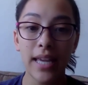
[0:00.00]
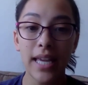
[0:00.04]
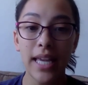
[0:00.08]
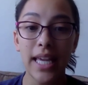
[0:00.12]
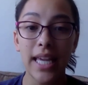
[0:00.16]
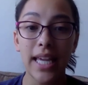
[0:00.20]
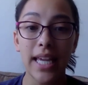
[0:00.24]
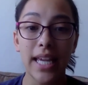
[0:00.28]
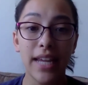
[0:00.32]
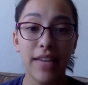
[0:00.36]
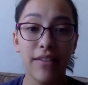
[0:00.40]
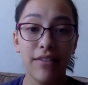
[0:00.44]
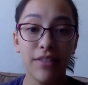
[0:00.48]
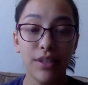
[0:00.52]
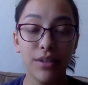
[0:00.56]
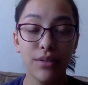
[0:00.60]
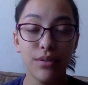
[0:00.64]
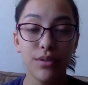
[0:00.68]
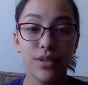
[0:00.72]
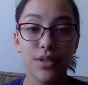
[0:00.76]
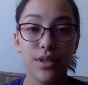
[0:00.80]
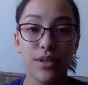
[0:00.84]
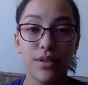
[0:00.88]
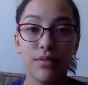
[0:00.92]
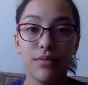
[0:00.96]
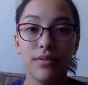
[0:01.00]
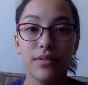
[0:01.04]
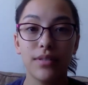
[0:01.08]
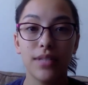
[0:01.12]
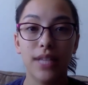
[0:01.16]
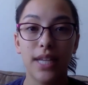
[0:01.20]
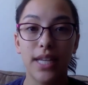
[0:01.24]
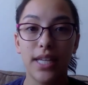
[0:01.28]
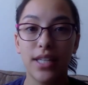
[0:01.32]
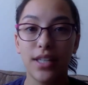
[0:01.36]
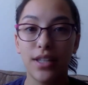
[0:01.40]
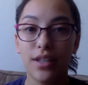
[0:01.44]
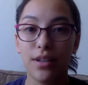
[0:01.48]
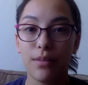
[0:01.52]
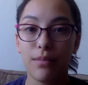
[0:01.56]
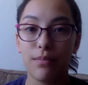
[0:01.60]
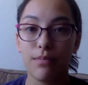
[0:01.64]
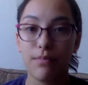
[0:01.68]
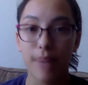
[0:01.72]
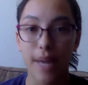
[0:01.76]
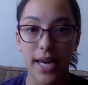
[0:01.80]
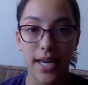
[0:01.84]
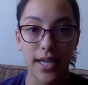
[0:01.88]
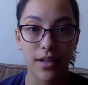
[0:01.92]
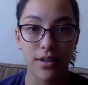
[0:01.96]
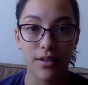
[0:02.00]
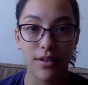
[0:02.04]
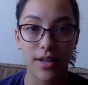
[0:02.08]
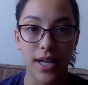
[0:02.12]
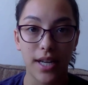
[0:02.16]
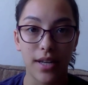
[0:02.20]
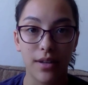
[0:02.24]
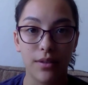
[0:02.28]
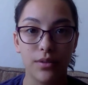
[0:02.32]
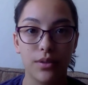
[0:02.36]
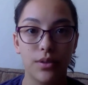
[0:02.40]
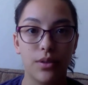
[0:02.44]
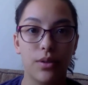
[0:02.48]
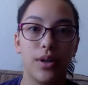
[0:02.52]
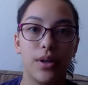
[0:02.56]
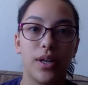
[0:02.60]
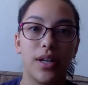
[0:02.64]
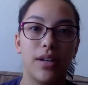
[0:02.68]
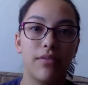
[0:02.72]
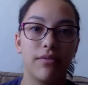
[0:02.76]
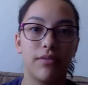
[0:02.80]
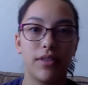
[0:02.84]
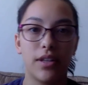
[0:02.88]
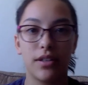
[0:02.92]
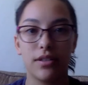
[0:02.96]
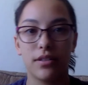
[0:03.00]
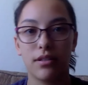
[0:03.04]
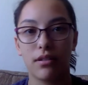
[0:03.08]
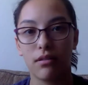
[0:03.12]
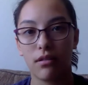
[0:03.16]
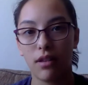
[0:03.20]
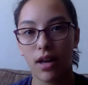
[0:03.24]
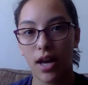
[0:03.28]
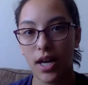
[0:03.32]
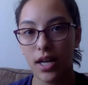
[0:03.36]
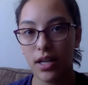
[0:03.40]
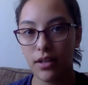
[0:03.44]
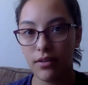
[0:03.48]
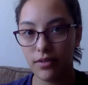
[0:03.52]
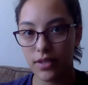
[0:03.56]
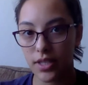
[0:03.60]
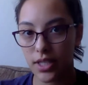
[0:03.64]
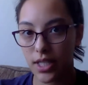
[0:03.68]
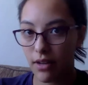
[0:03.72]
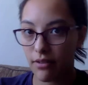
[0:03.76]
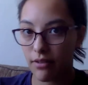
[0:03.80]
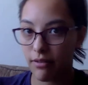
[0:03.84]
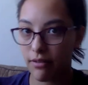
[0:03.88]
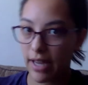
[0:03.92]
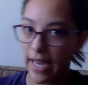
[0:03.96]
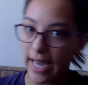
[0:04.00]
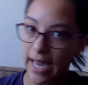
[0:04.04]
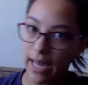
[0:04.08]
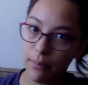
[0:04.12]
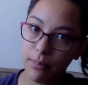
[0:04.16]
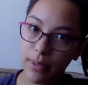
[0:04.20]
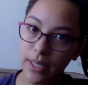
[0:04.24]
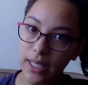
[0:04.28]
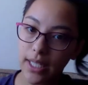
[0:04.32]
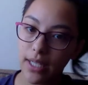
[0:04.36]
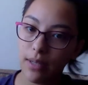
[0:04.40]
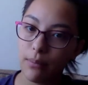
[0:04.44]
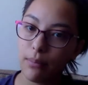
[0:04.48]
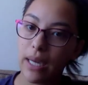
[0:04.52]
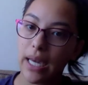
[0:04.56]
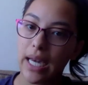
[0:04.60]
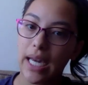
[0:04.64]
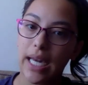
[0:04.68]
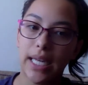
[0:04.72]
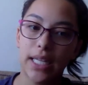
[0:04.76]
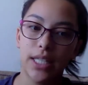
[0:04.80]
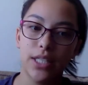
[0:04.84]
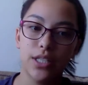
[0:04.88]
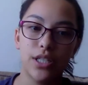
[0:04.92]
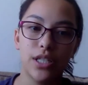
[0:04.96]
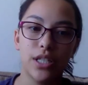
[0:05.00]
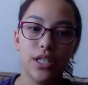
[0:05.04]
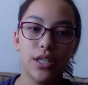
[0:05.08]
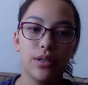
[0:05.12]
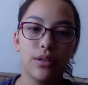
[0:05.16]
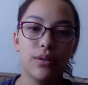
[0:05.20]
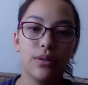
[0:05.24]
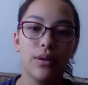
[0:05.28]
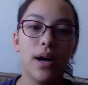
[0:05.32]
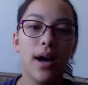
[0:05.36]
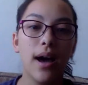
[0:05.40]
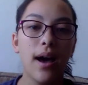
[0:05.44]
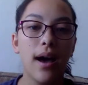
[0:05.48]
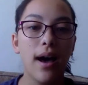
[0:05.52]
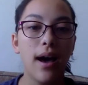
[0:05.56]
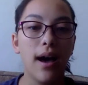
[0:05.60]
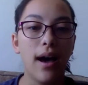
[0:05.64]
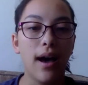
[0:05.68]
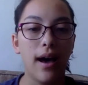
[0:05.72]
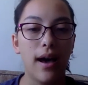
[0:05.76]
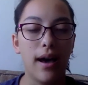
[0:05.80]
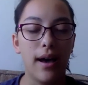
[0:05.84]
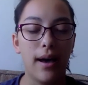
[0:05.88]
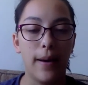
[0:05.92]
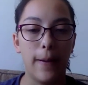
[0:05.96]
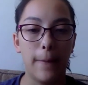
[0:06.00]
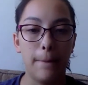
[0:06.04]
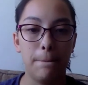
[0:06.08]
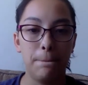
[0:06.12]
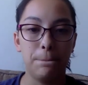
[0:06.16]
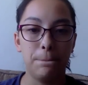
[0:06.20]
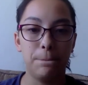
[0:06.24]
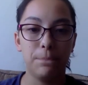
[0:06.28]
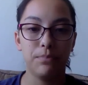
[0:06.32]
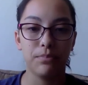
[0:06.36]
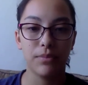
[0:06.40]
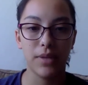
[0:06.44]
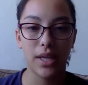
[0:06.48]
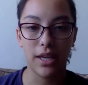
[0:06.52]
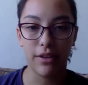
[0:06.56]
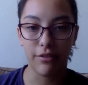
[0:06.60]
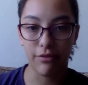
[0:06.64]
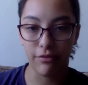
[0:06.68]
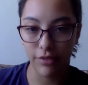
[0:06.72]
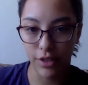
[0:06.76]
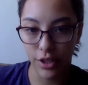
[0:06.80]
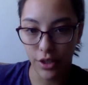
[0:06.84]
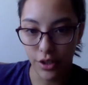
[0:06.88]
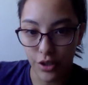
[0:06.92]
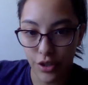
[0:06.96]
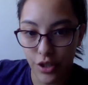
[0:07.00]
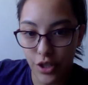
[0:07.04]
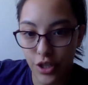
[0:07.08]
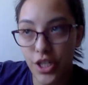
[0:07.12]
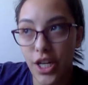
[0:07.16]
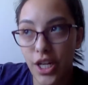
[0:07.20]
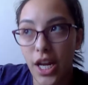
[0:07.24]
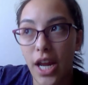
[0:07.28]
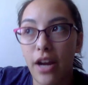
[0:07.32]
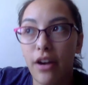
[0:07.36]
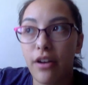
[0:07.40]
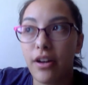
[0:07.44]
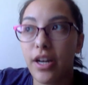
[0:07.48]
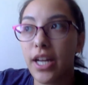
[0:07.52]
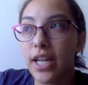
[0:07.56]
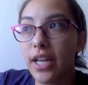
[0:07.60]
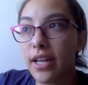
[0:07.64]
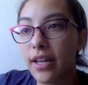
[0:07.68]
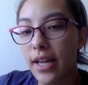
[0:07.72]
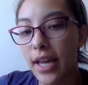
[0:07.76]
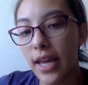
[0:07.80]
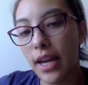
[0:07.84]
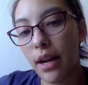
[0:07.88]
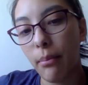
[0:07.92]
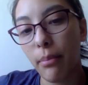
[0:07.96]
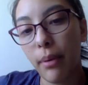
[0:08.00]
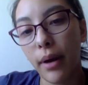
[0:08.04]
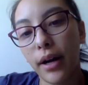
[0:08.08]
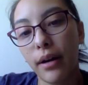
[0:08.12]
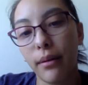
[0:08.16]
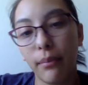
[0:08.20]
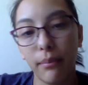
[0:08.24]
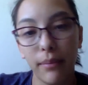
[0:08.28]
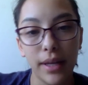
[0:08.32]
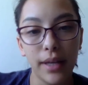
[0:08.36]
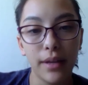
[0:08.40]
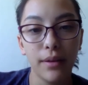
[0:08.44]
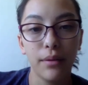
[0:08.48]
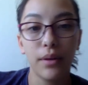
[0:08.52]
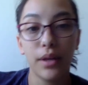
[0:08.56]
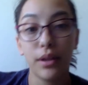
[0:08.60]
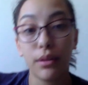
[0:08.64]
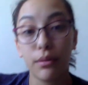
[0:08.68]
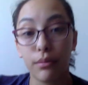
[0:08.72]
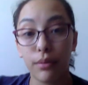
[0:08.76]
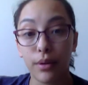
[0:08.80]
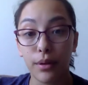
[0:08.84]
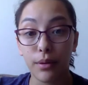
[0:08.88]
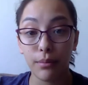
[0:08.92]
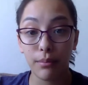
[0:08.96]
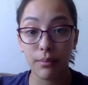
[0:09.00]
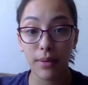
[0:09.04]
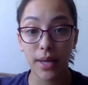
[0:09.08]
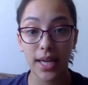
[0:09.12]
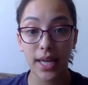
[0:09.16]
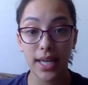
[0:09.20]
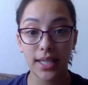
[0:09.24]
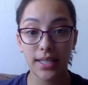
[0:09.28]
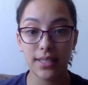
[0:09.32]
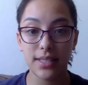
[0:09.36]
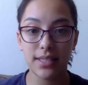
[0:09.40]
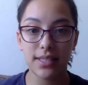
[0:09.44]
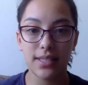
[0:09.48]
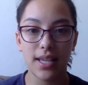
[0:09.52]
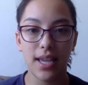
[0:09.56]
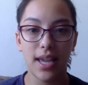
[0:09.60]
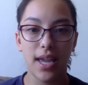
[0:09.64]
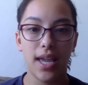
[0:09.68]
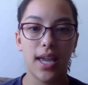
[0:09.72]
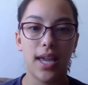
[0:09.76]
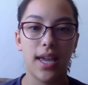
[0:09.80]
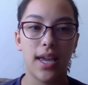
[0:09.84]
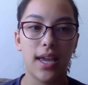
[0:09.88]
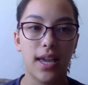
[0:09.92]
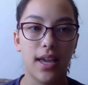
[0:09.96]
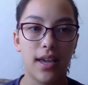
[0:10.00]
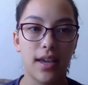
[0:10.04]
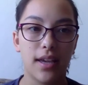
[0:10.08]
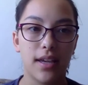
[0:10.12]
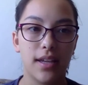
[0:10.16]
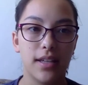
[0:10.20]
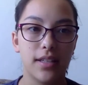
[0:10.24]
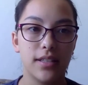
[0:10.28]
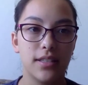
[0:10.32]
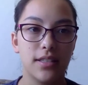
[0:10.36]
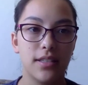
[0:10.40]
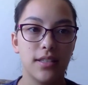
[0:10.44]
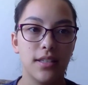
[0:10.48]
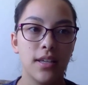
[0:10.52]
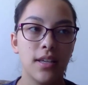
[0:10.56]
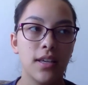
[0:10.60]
If you don't like your background or if there's a lot of stuff happening behind you, if you're sharing an apartment with roommates and